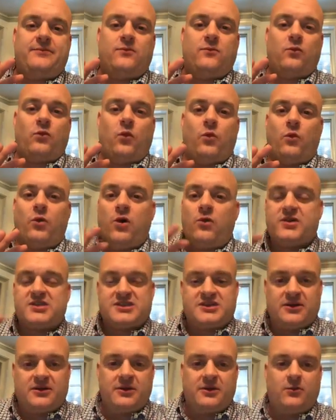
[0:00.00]
What
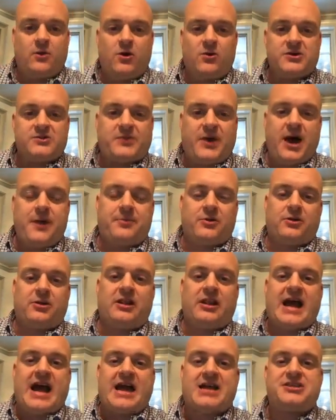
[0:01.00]
was popular
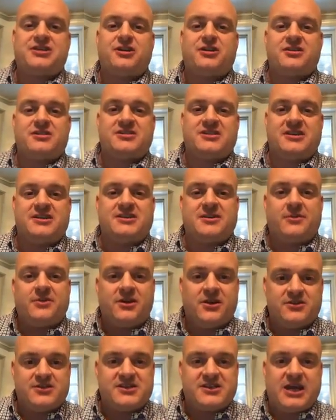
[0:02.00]
last year, you're going to see some of
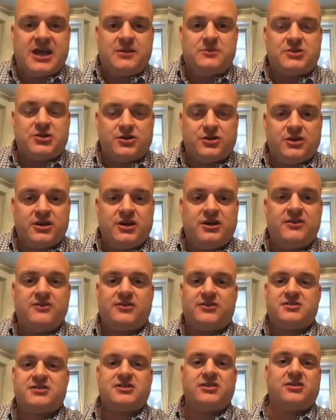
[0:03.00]
those same trends.
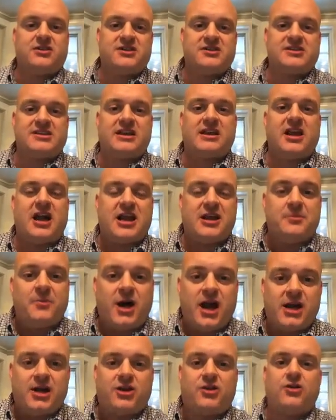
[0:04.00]
You're still going to see a lot of
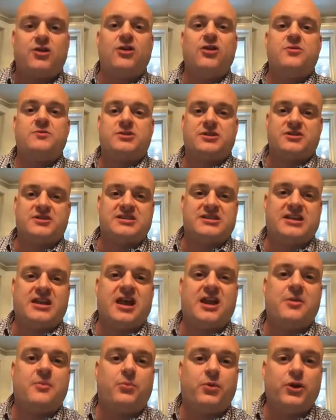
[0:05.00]
monochromes. You're going to see a
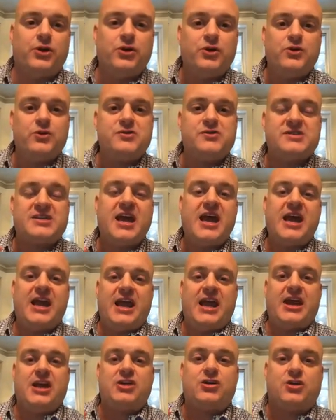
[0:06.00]
lot of blues
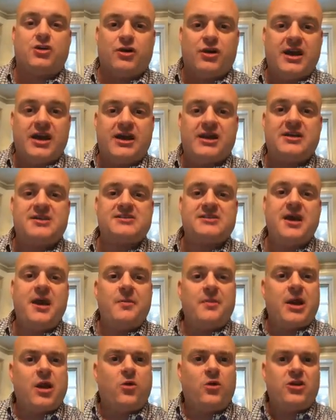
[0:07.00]
and grays.
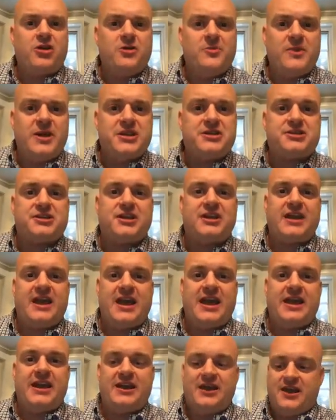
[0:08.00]
But I wanted to mention
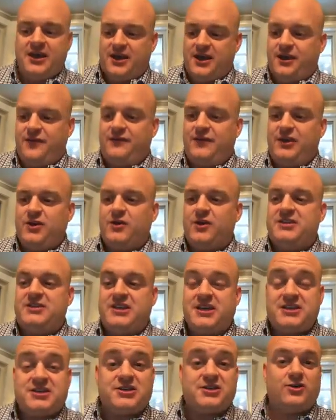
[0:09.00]
a few
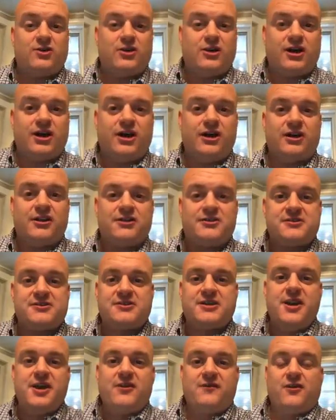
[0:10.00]
additional colors.
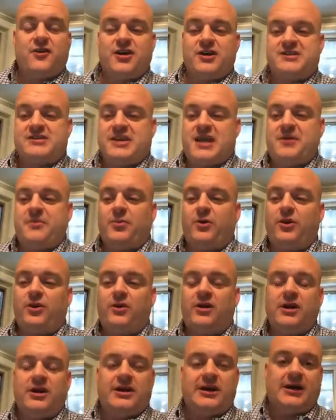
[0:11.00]
For
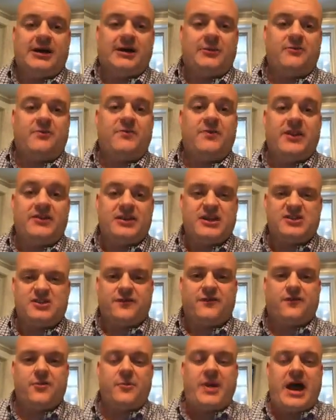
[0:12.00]
example, and these are
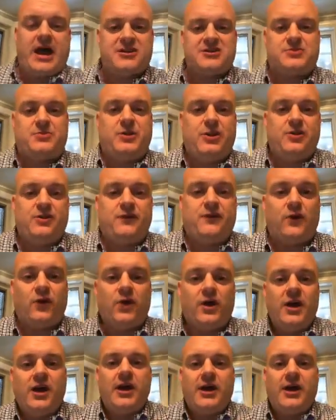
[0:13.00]
from House Beautiful,